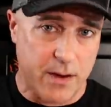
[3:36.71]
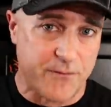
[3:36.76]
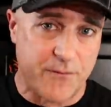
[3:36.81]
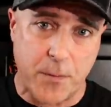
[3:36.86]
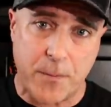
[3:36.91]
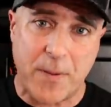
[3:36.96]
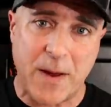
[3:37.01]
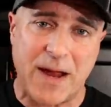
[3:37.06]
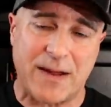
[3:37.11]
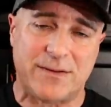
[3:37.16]

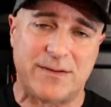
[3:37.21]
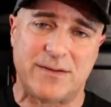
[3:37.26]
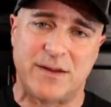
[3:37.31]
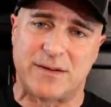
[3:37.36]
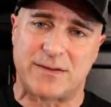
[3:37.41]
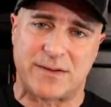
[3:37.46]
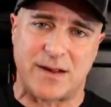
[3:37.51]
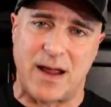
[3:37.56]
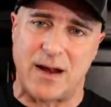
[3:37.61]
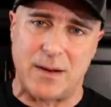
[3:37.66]
If it passes
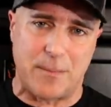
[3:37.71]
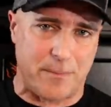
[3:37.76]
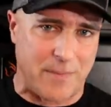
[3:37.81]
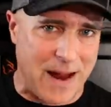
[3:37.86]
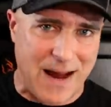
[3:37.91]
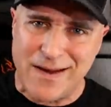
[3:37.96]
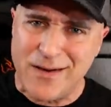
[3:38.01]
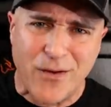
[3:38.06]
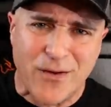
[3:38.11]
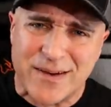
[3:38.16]
the Senate,
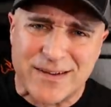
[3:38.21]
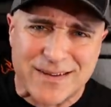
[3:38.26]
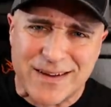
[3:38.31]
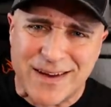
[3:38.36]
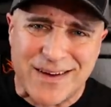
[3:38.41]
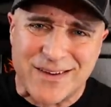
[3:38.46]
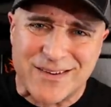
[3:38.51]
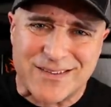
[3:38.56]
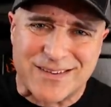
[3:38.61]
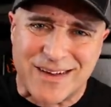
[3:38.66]
Biden already
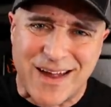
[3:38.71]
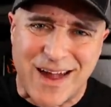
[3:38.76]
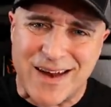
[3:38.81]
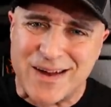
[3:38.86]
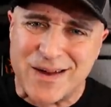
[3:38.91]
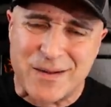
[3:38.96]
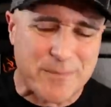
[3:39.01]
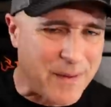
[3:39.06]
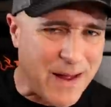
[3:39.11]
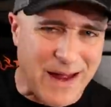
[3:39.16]
said he'd
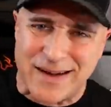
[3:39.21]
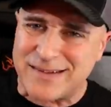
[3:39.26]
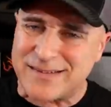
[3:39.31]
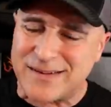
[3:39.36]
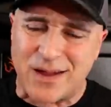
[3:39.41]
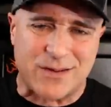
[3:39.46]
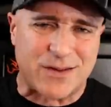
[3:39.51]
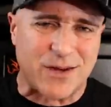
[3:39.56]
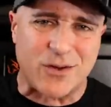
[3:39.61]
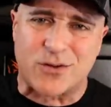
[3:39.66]
sign it.
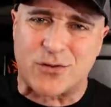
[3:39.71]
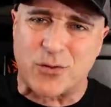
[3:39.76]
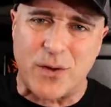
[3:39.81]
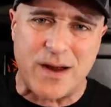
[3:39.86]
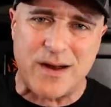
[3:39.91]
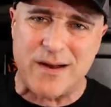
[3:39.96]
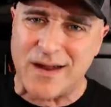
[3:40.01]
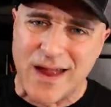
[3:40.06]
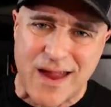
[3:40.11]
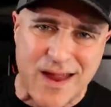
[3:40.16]
Biden's out there
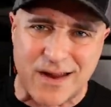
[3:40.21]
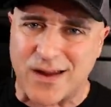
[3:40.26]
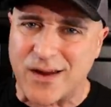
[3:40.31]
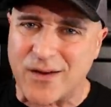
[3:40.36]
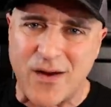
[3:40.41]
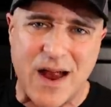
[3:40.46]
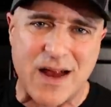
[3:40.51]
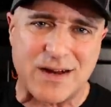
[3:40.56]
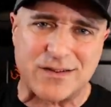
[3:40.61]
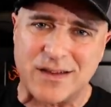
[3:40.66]
tweeting, hey,
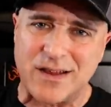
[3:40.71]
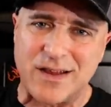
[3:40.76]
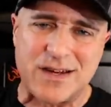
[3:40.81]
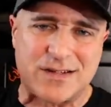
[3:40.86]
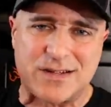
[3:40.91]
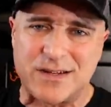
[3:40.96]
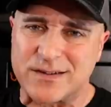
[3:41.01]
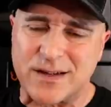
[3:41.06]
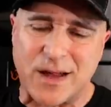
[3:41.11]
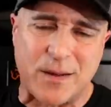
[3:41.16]

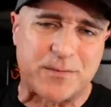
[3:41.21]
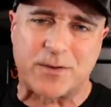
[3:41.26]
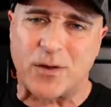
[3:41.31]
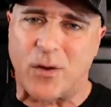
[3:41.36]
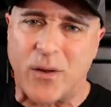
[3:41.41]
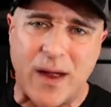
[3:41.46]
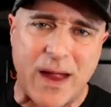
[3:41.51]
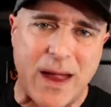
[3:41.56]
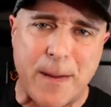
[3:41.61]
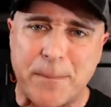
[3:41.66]
congratulations, I'm
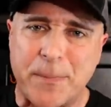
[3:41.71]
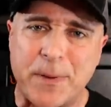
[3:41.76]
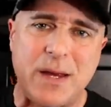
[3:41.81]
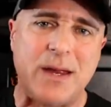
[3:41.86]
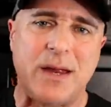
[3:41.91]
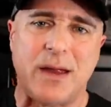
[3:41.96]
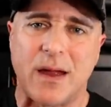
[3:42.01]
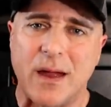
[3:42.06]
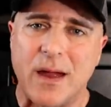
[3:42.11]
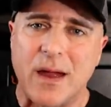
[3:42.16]
so
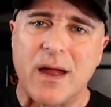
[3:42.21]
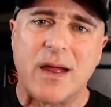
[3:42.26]
happy.